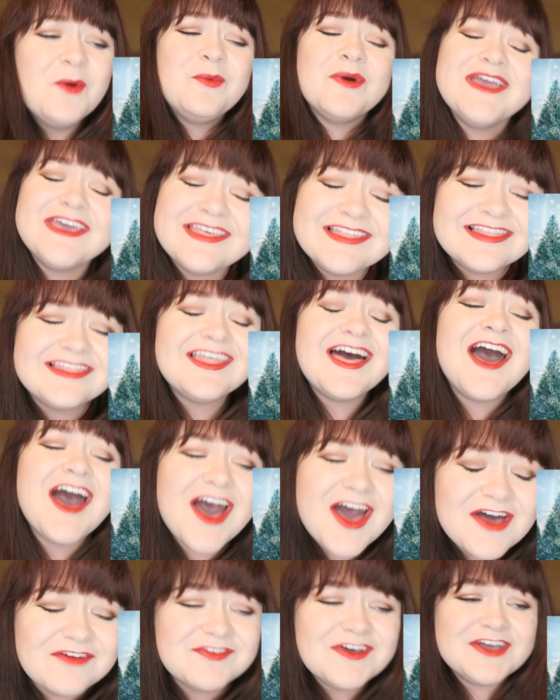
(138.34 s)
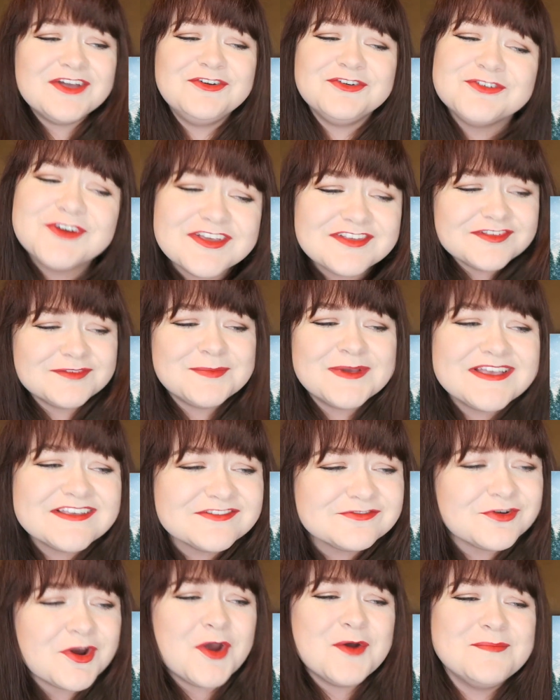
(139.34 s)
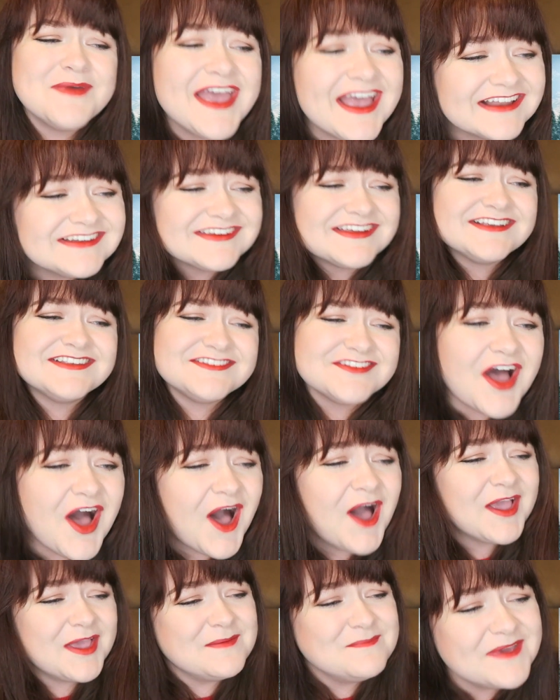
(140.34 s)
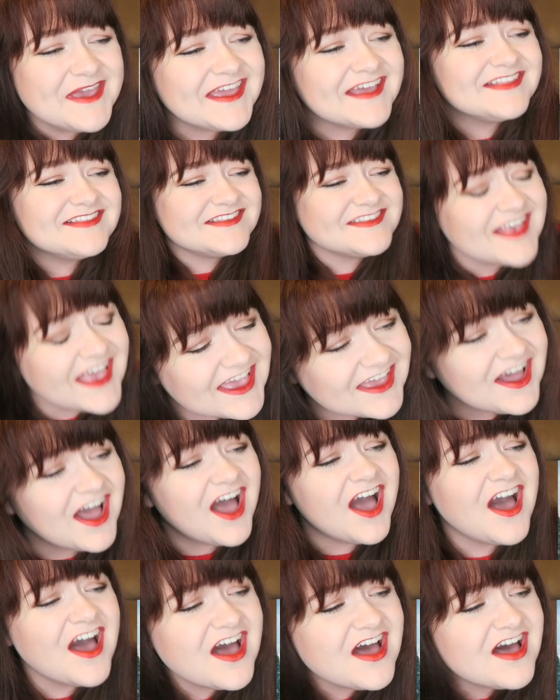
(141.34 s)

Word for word: We love a Christmas romantic song and being single.